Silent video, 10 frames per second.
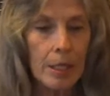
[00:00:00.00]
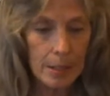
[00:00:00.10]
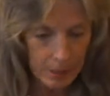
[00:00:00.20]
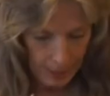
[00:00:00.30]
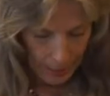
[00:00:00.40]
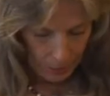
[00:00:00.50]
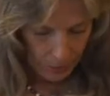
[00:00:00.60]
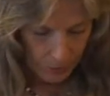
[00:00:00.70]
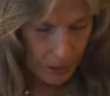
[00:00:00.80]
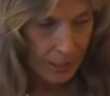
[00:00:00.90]
the
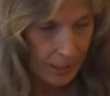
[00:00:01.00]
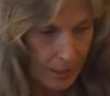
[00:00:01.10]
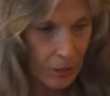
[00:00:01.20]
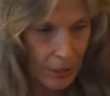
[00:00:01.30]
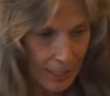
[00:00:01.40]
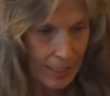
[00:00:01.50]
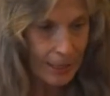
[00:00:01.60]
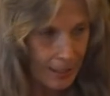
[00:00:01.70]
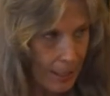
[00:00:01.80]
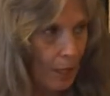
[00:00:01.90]
energy is still
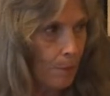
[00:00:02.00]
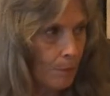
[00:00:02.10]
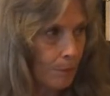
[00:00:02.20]
in them.